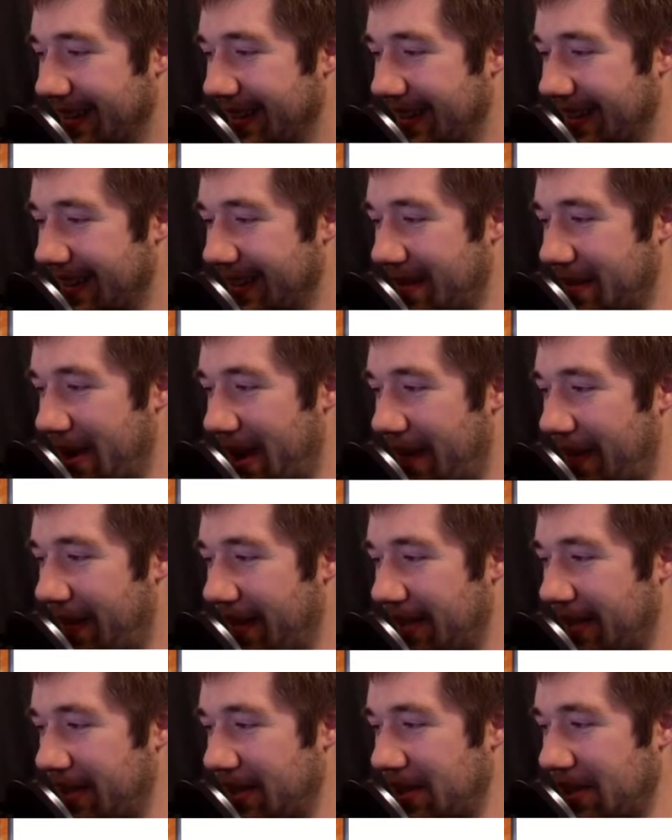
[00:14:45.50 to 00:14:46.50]
Come on,
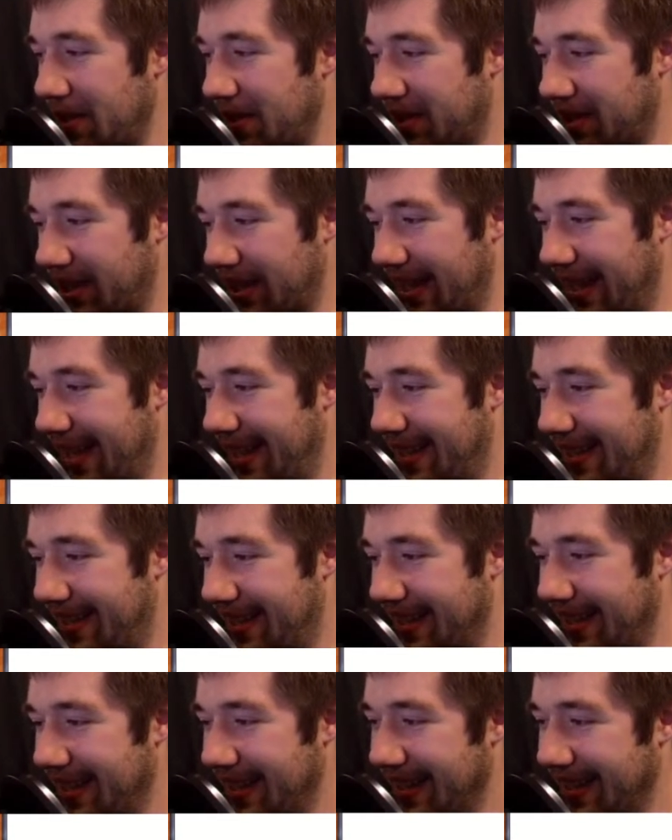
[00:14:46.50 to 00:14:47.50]
this is
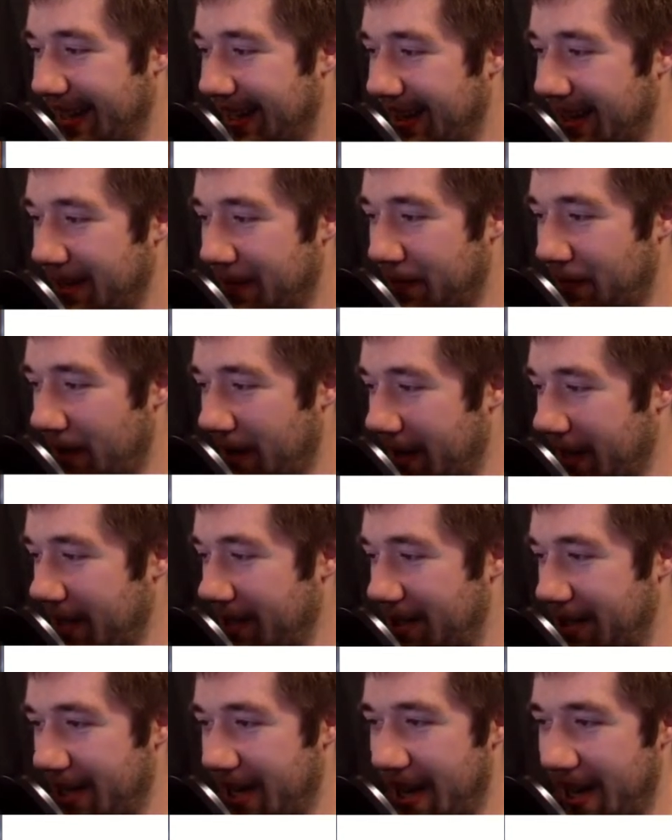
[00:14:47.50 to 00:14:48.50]
useless. Get this fucking
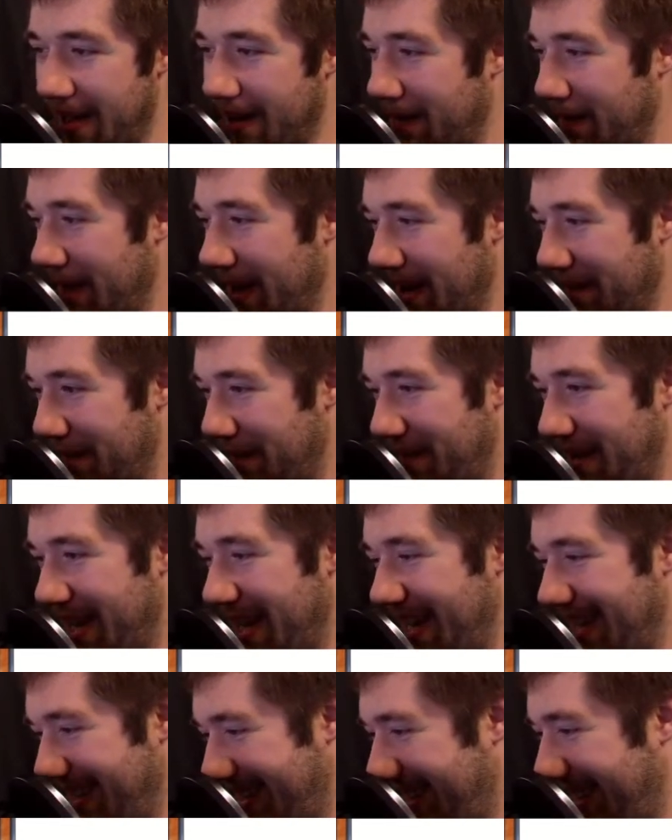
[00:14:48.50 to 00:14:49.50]
shit out of my
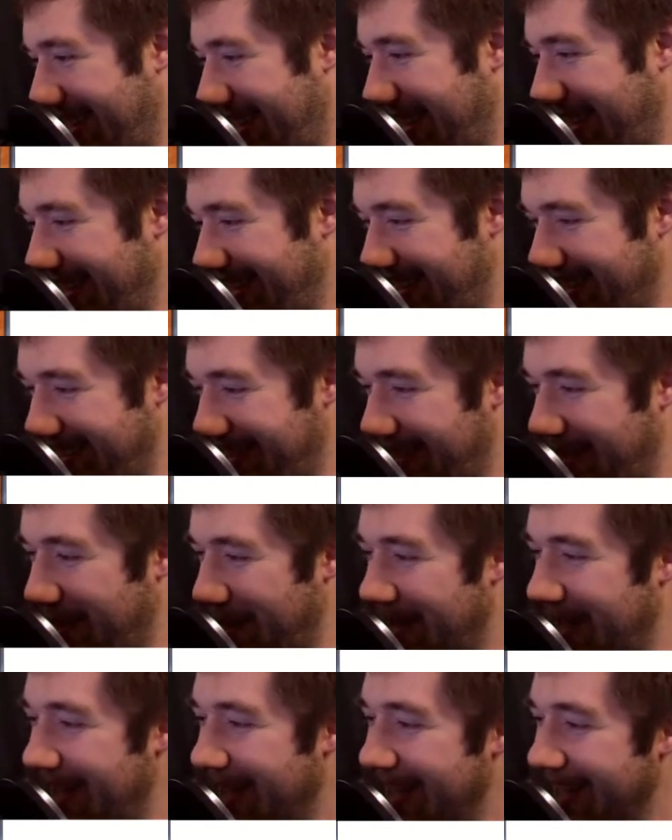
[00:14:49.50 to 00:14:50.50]
face. This
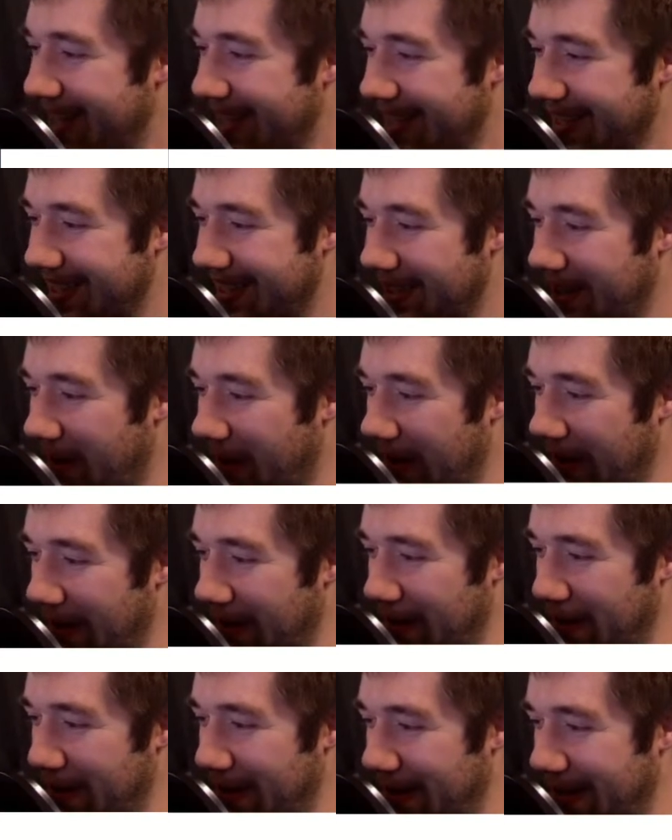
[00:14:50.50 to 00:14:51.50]
is
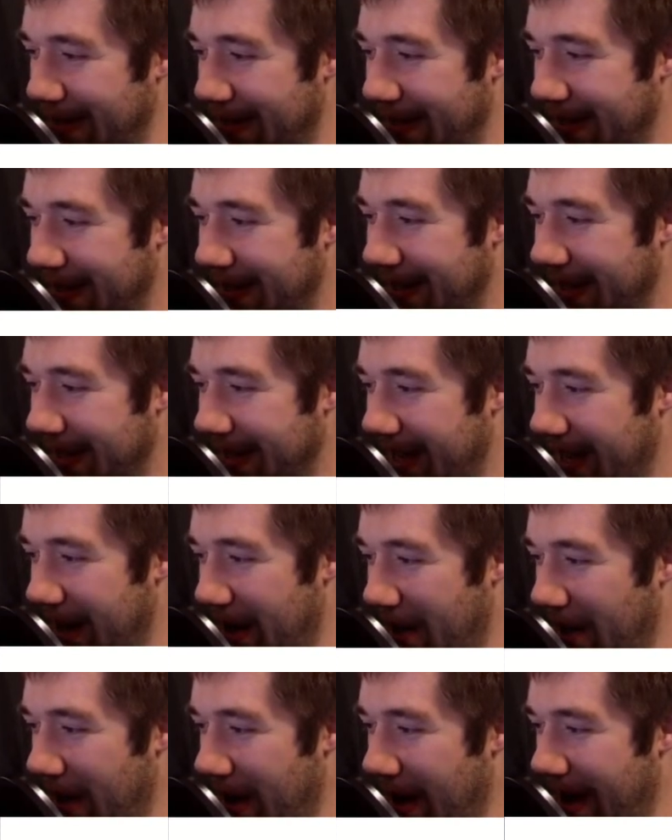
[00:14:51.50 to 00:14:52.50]
horrible. I
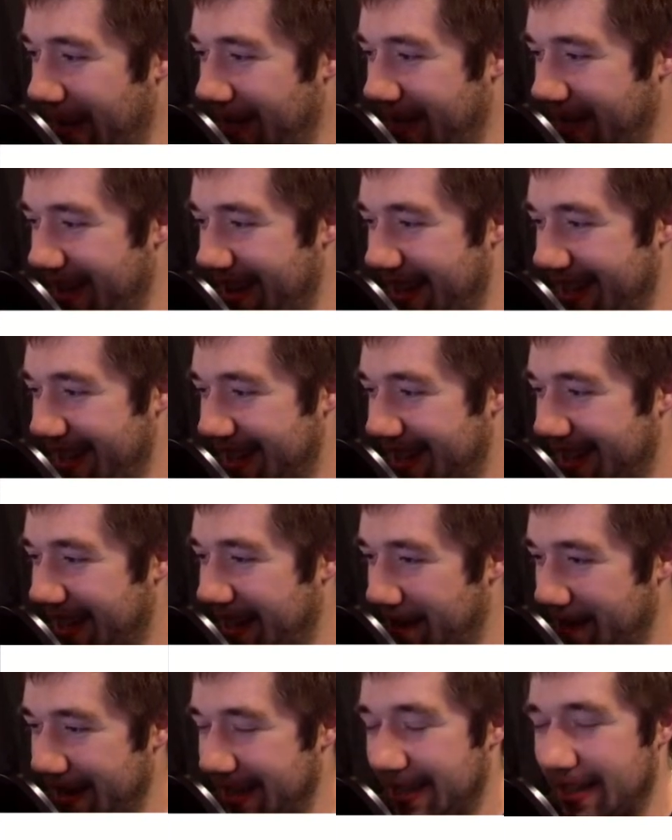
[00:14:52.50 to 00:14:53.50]
don't want this.
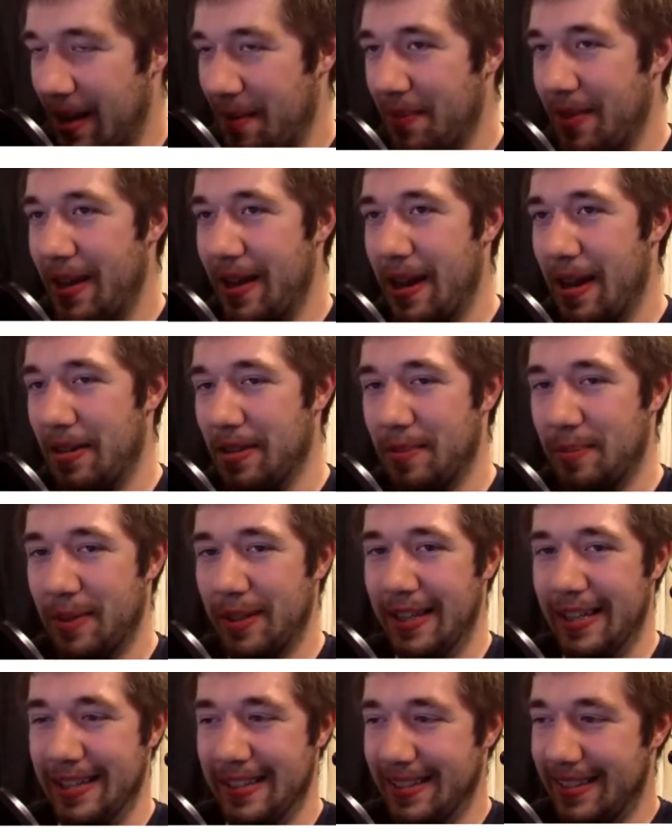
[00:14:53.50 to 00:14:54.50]
Give me something else,
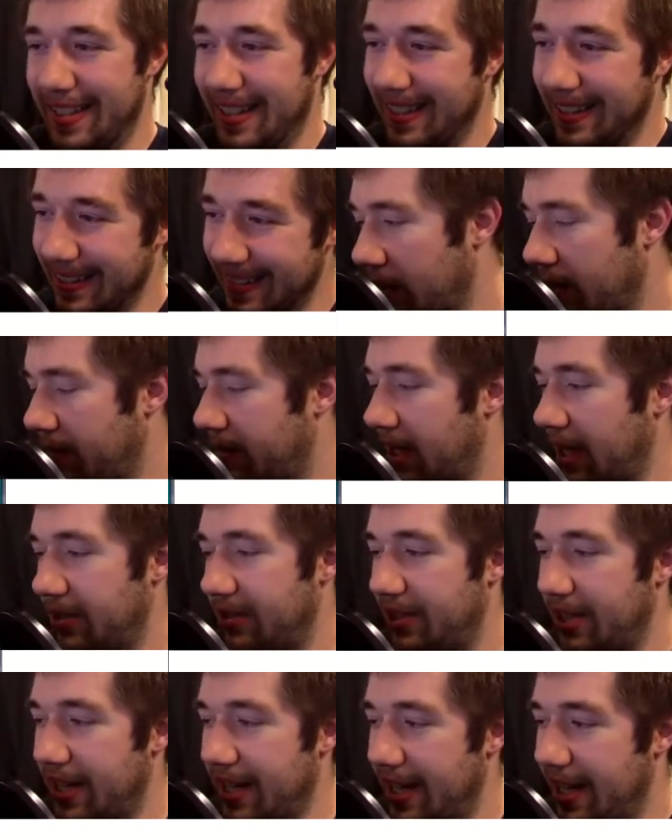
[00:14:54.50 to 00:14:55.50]
please.
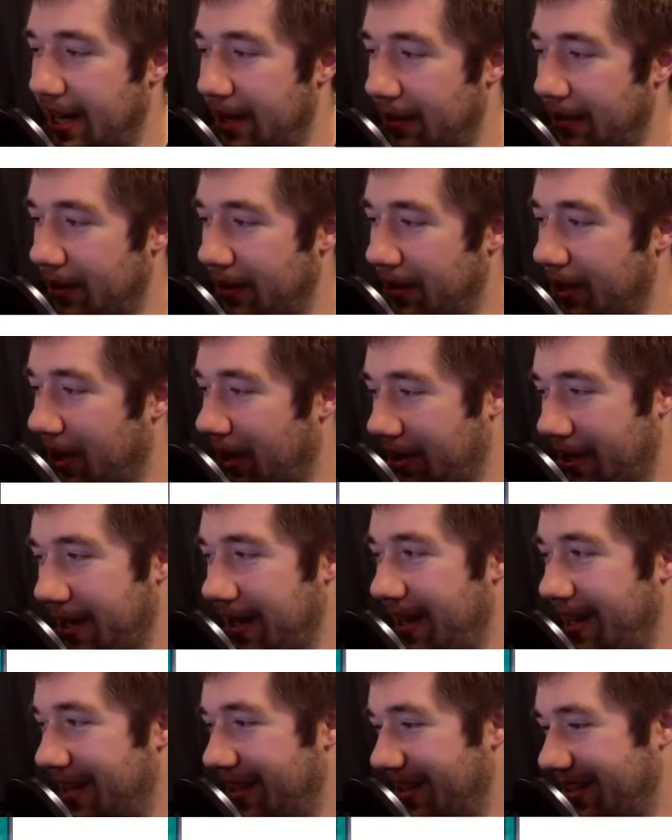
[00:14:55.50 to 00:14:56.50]
Destiny Hero
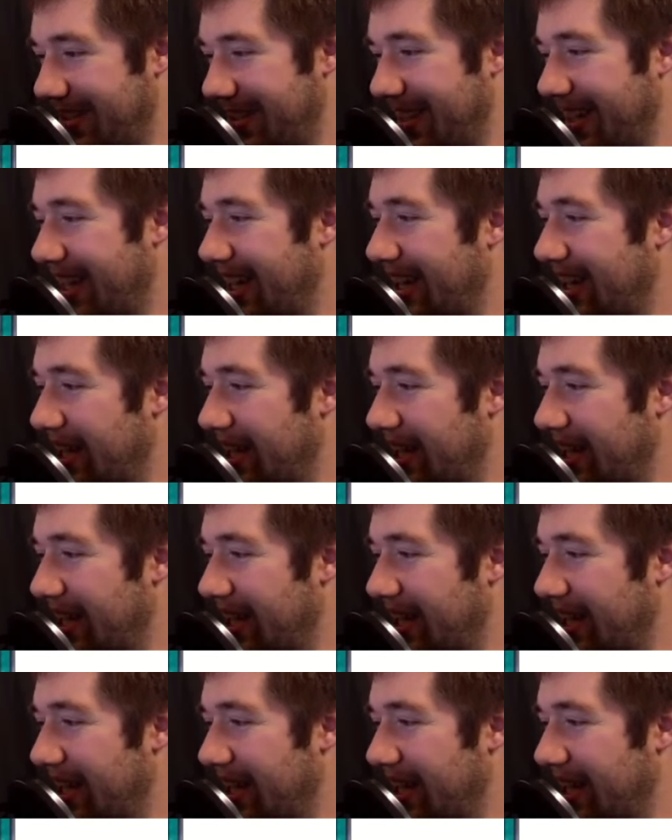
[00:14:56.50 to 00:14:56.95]
Darkneos.